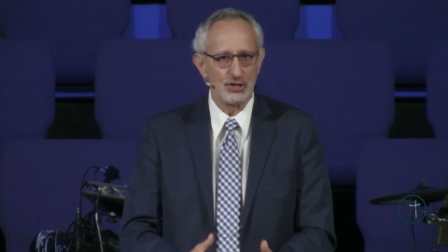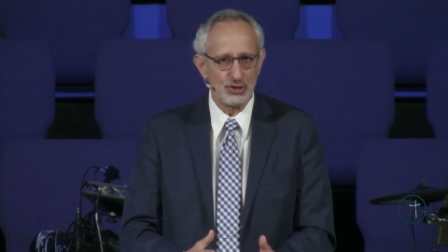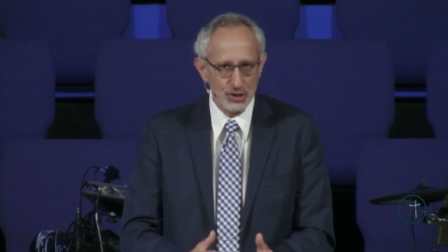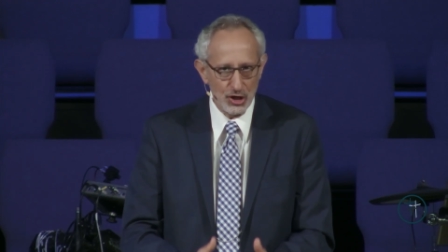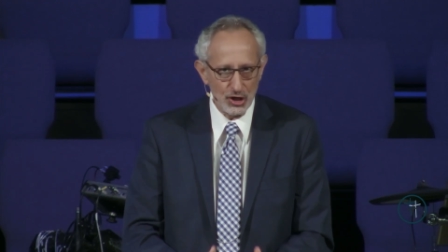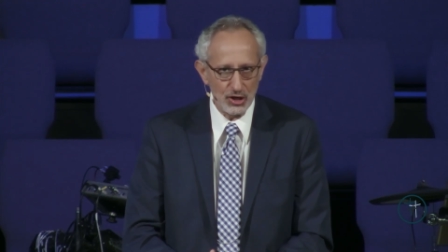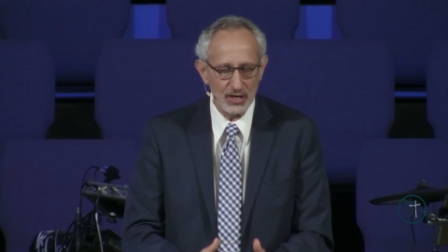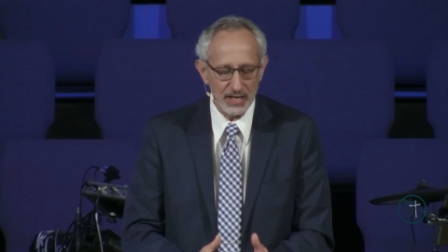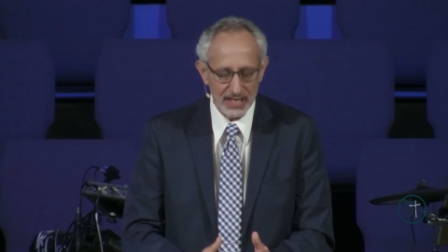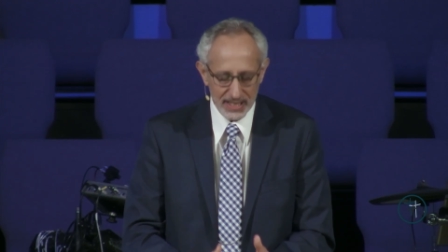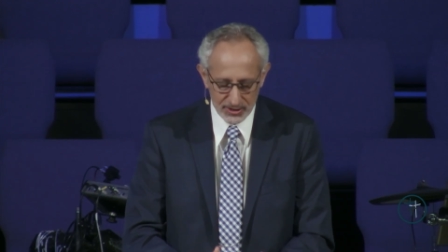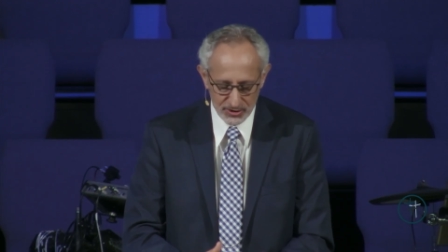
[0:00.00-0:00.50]

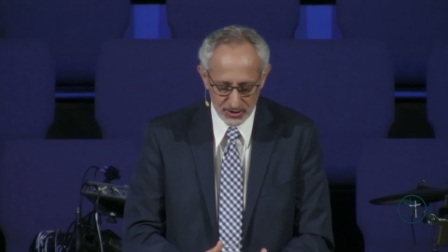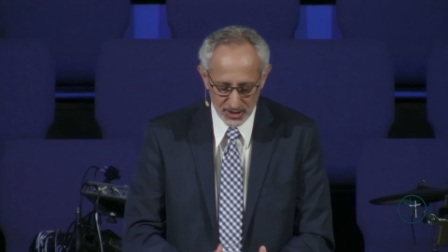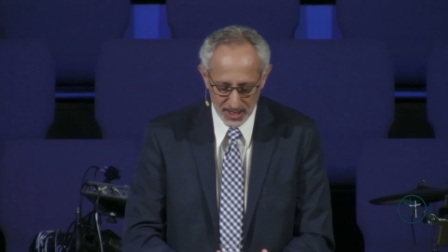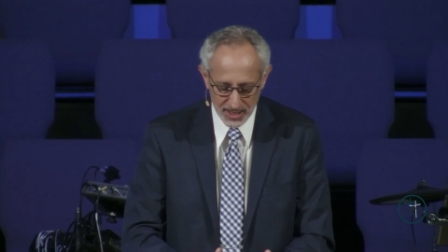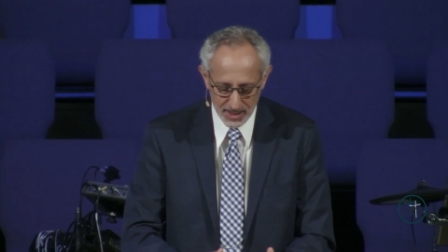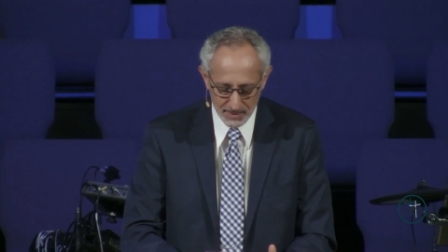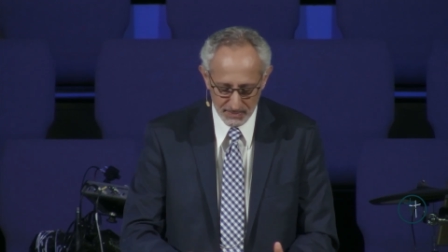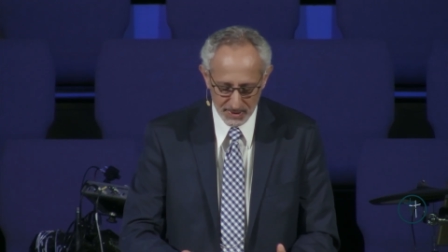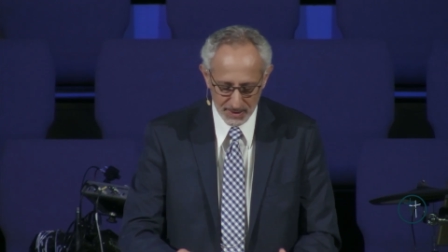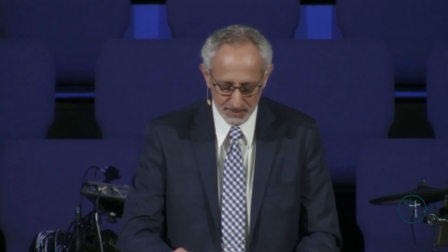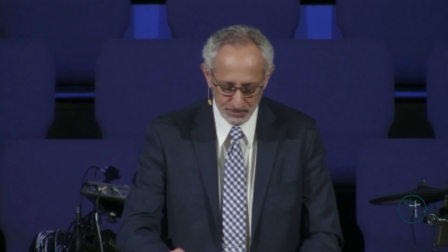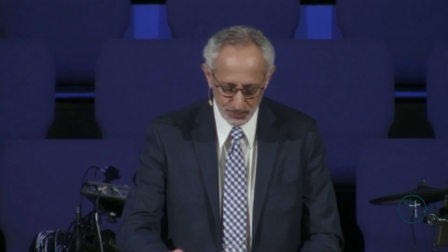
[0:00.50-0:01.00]
turning to
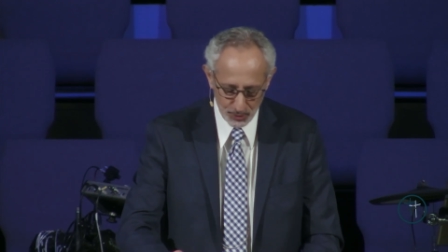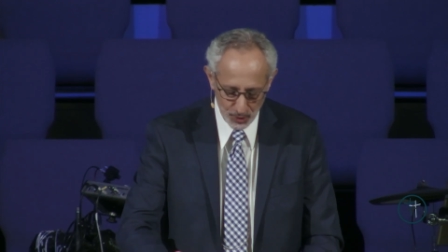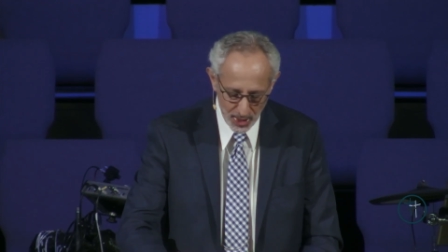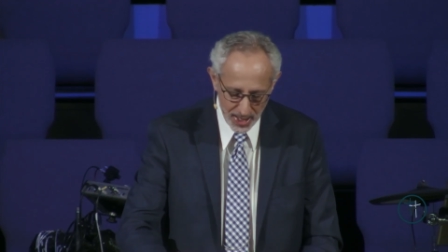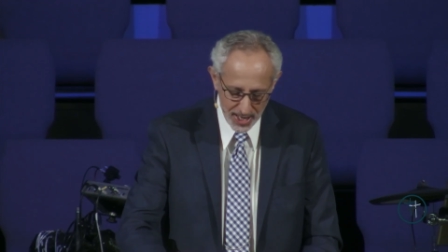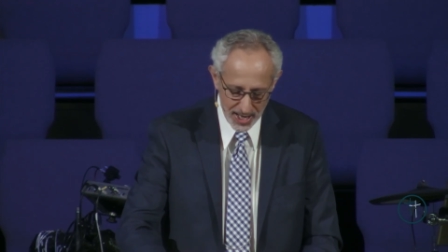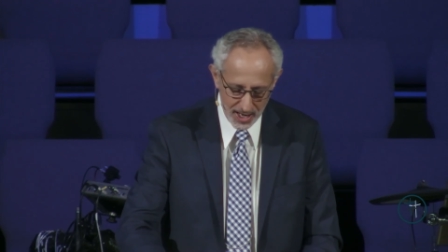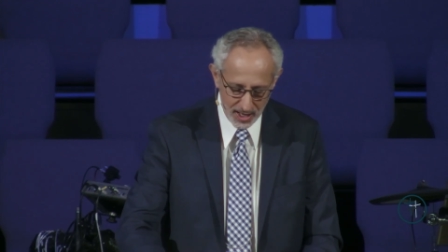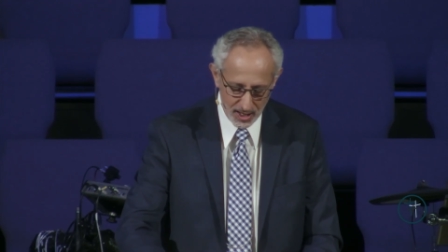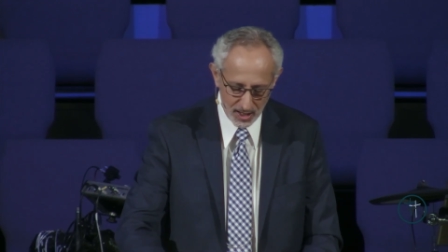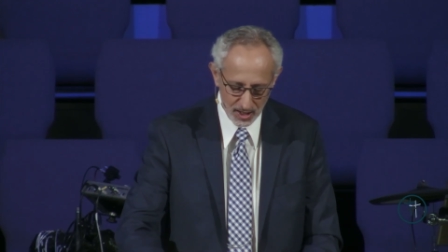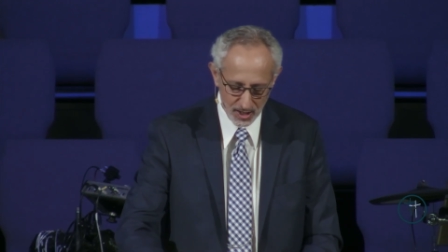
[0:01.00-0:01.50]
him in
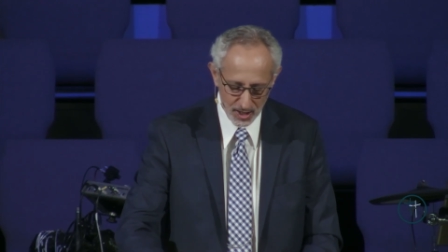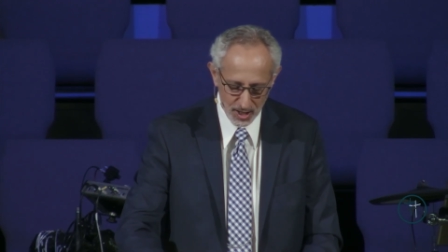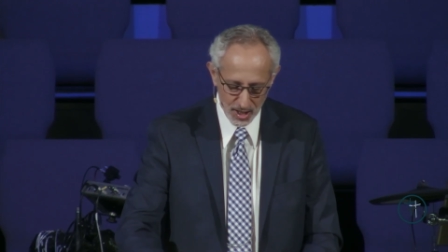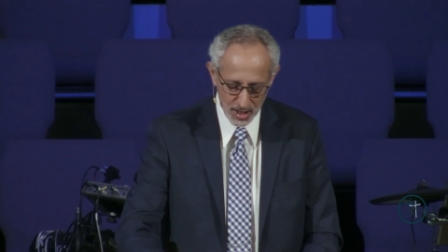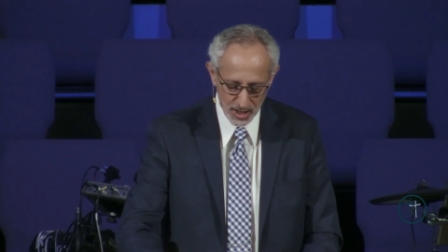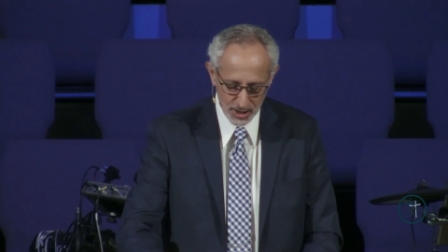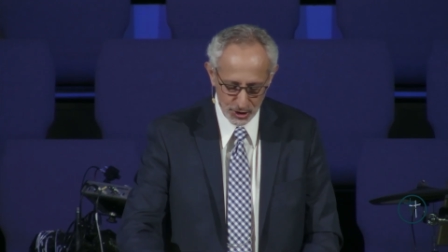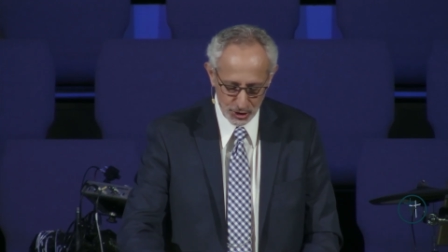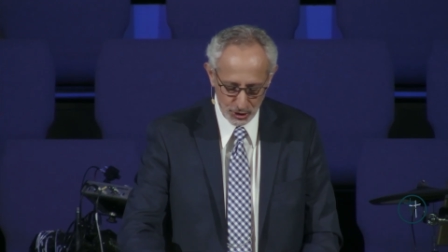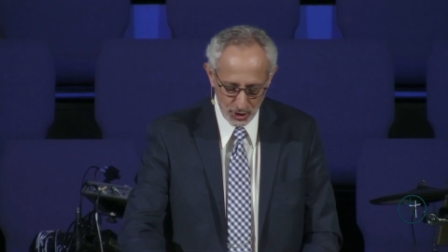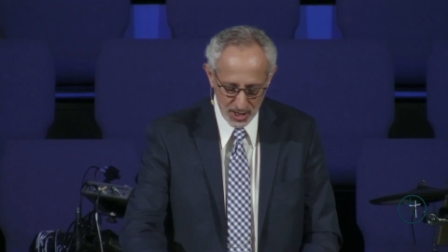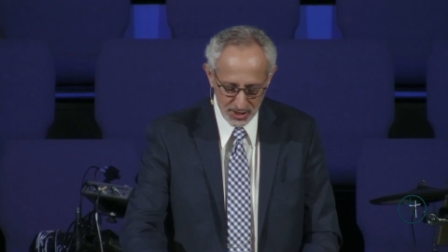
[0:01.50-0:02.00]
prayer,
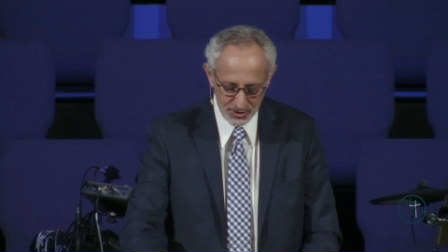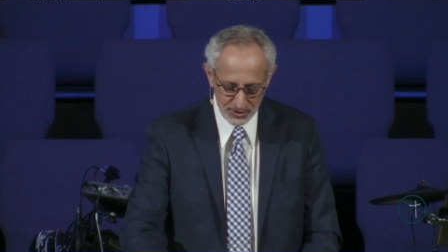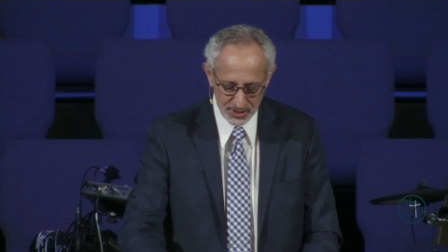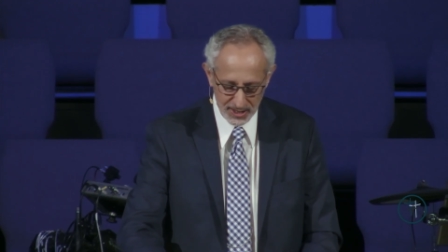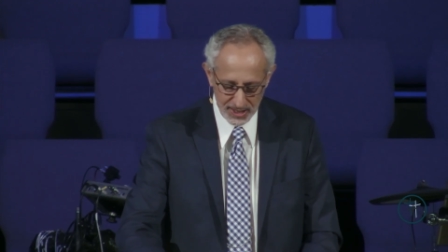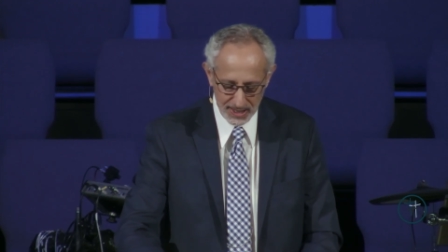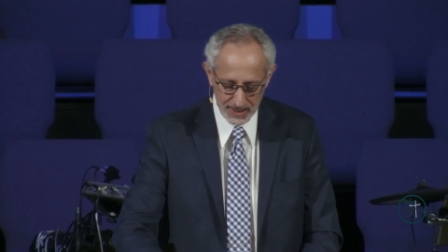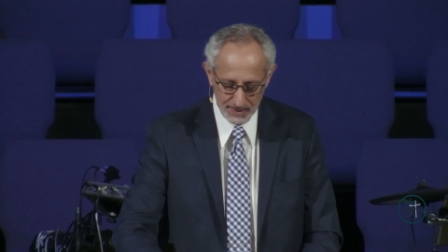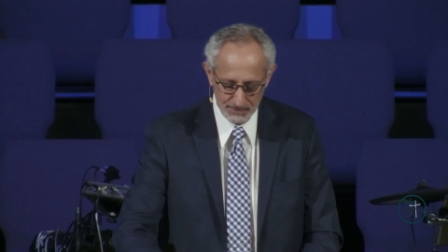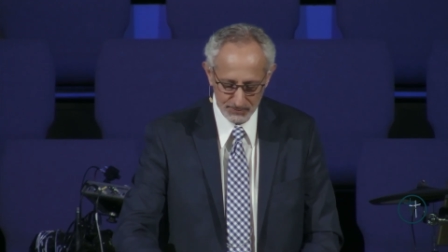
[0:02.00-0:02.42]
trusting